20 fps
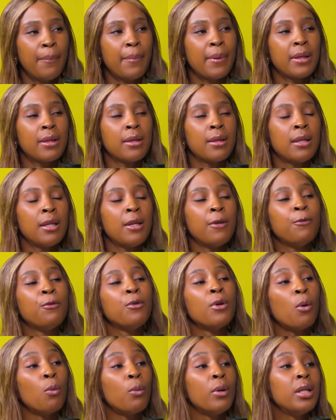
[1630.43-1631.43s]
but if
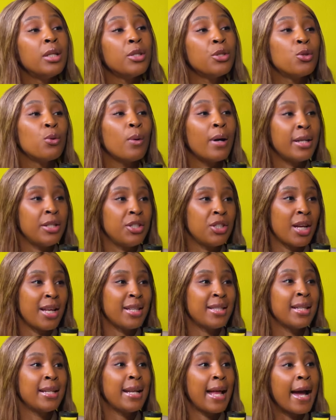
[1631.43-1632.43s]
you're willing to
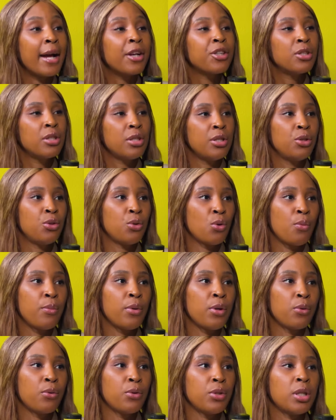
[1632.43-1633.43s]
adjust and actually show
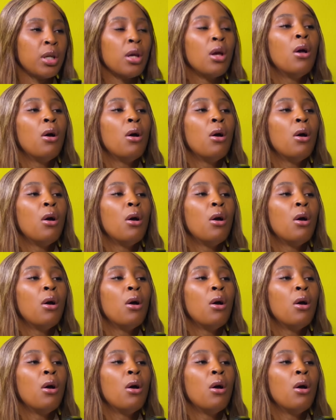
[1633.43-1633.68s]
me, good,